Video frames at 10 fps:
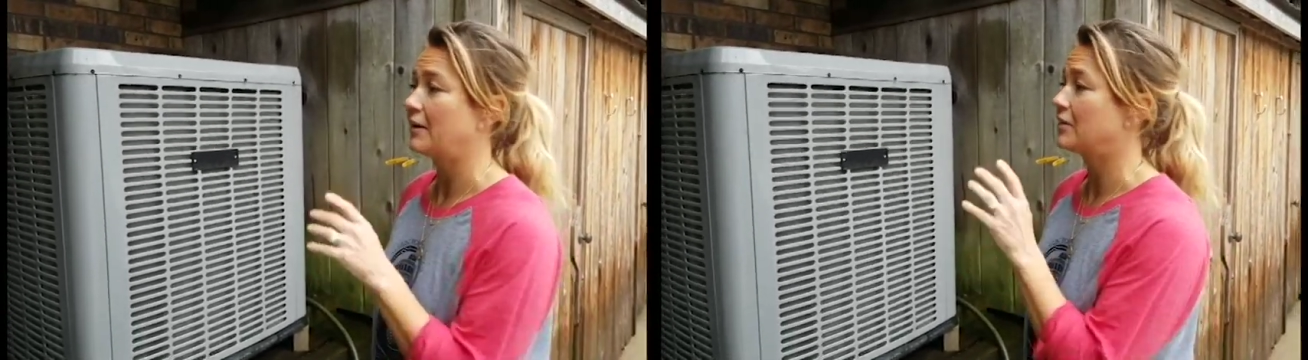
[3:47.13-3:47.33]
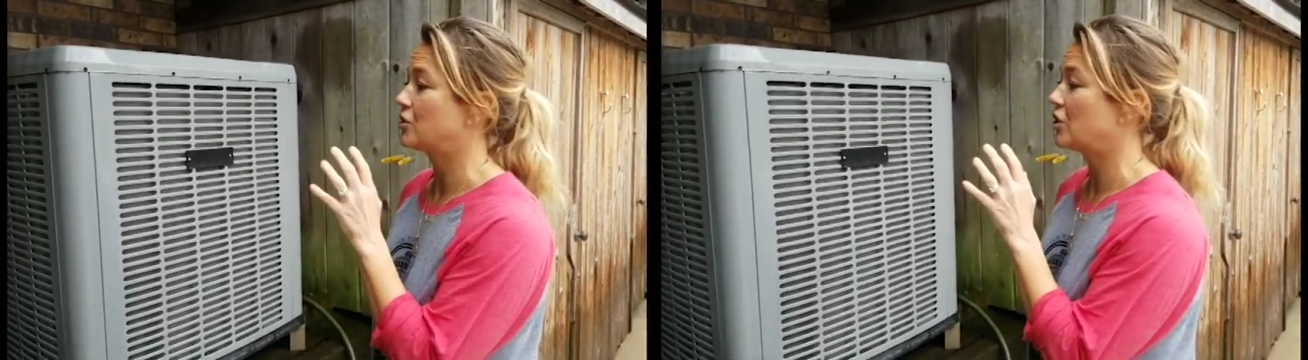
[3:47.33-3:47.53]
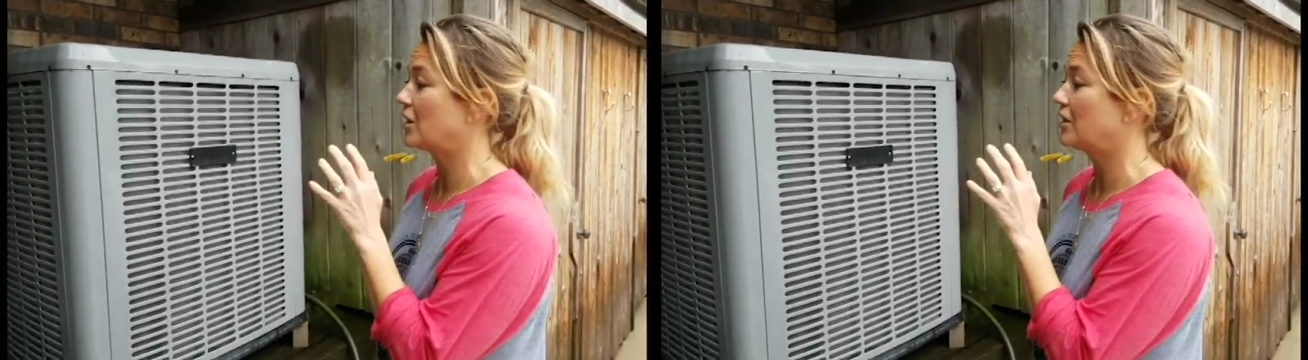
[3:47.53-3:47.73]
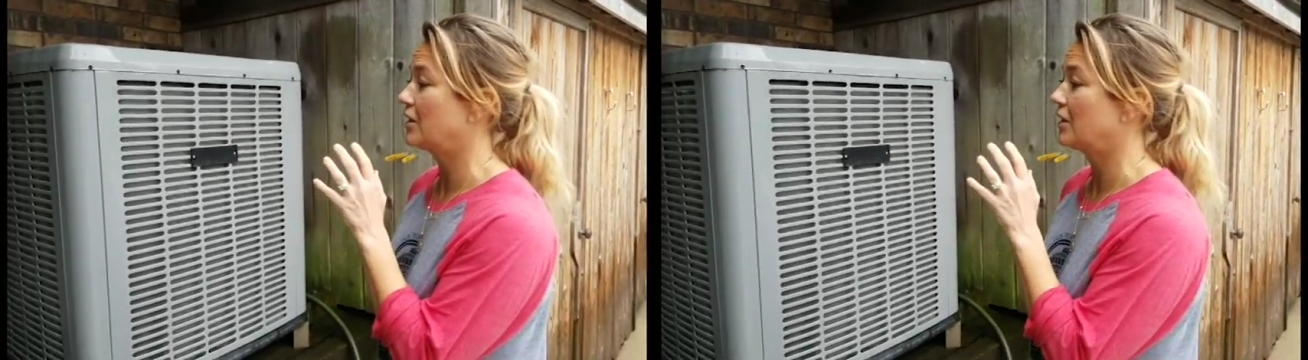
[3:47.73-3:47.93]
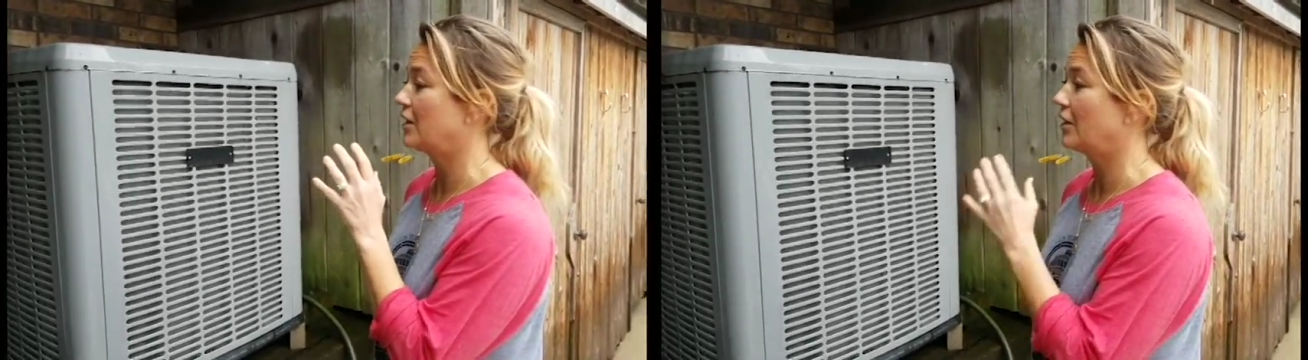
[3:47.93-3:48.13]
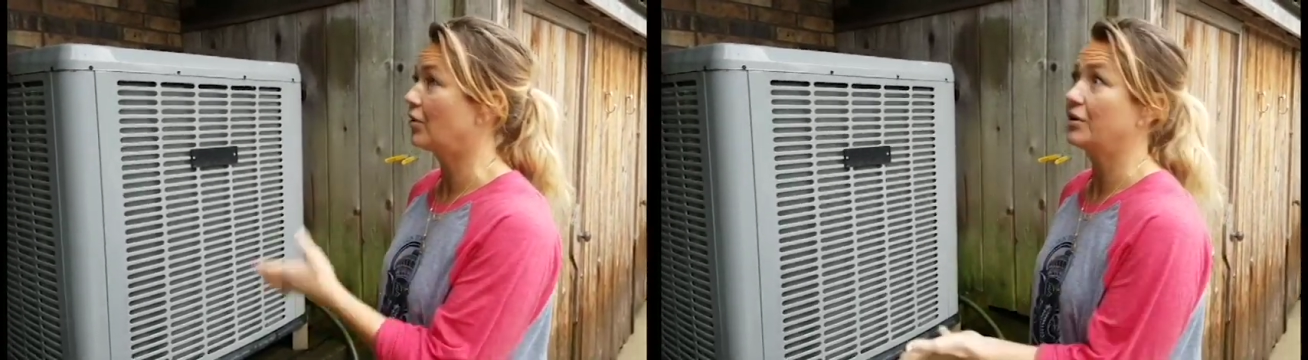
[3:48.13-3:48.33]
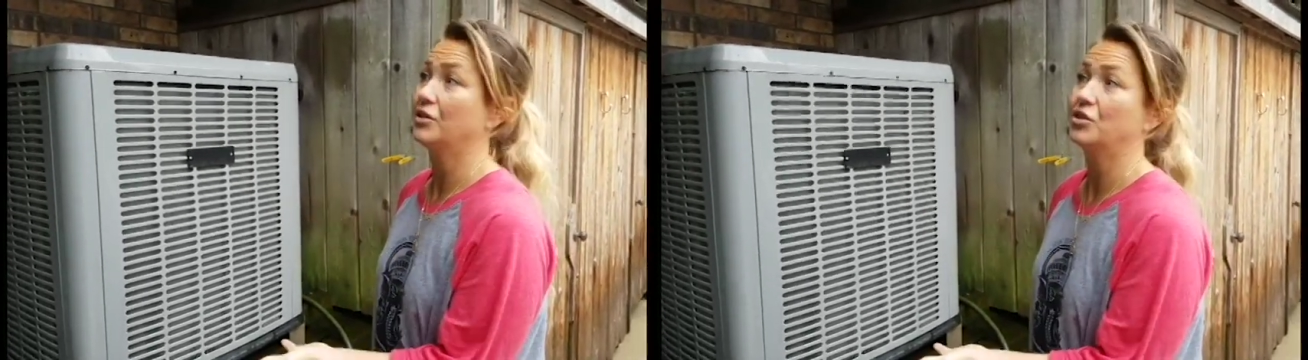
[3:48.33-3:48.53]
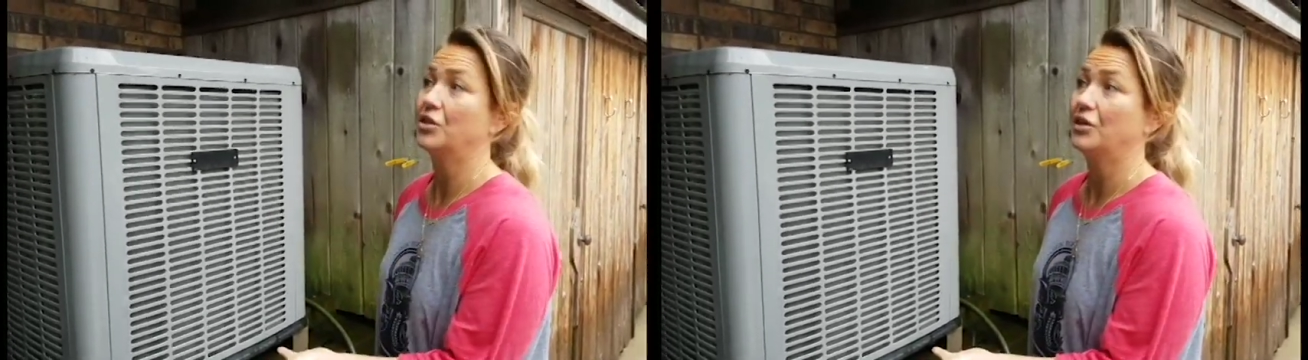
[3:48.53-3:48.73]
is check the air
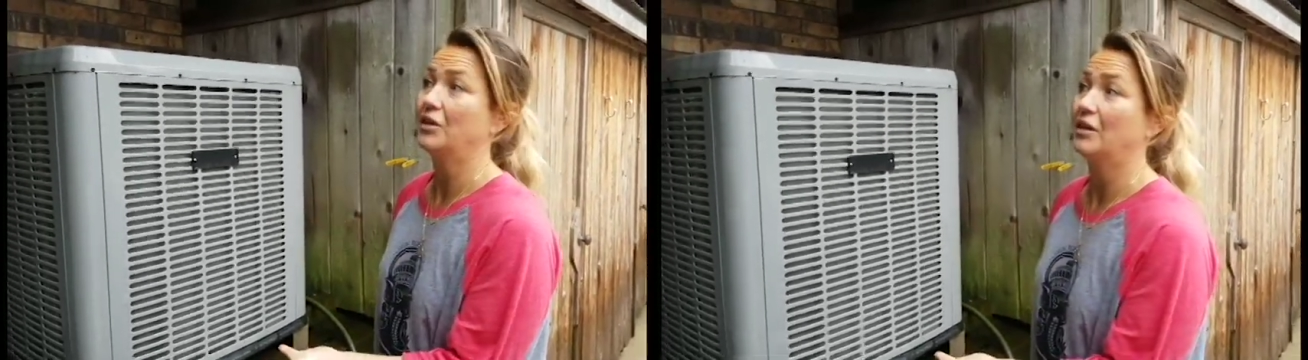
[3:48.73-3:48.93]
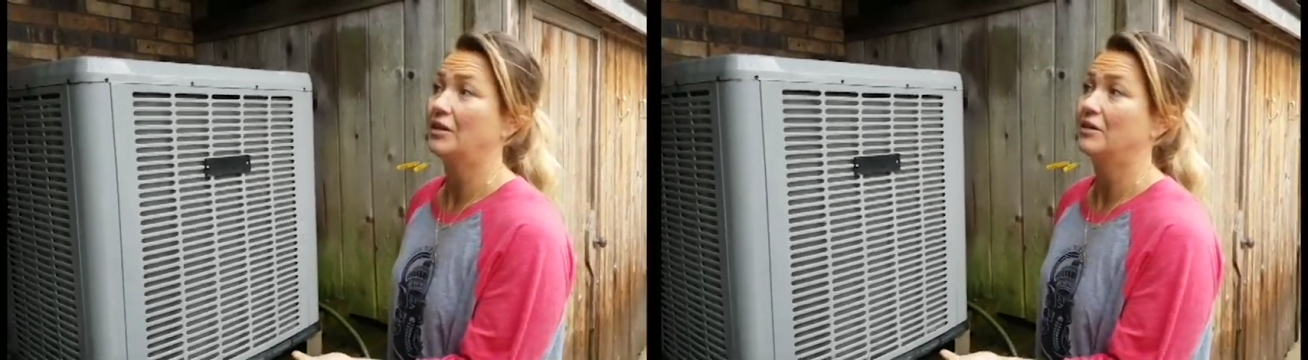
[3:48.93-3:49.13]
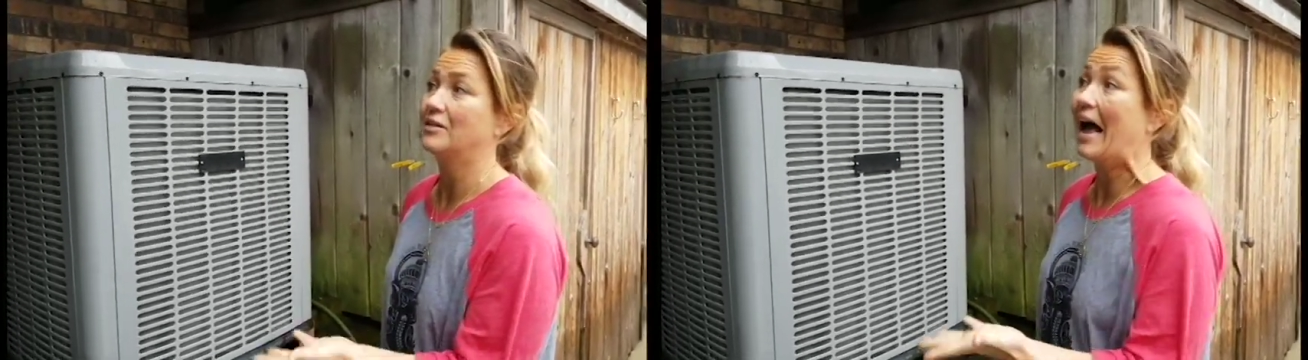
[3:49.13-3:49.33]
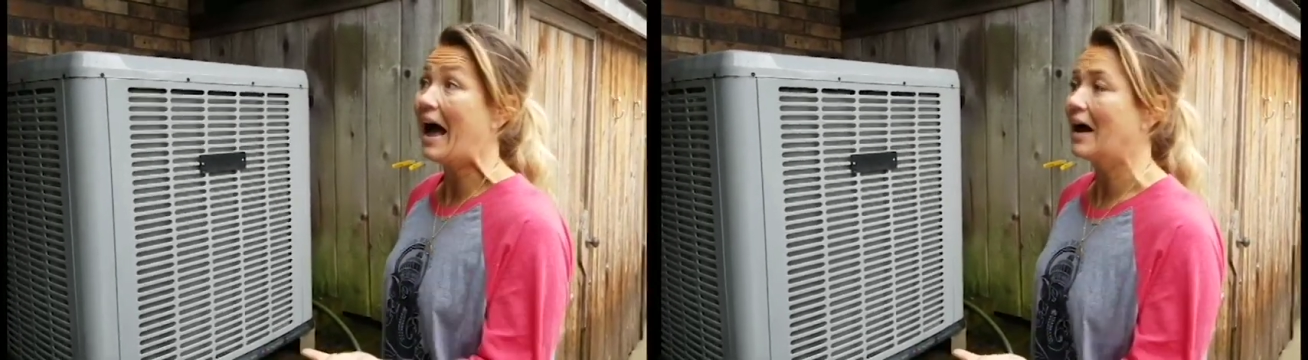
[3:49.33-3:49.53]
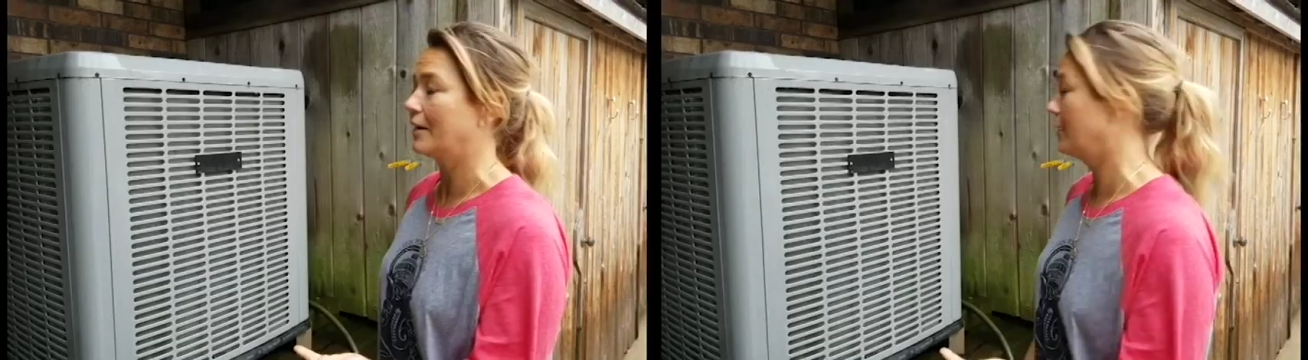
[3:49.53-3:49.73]
conditioning is on.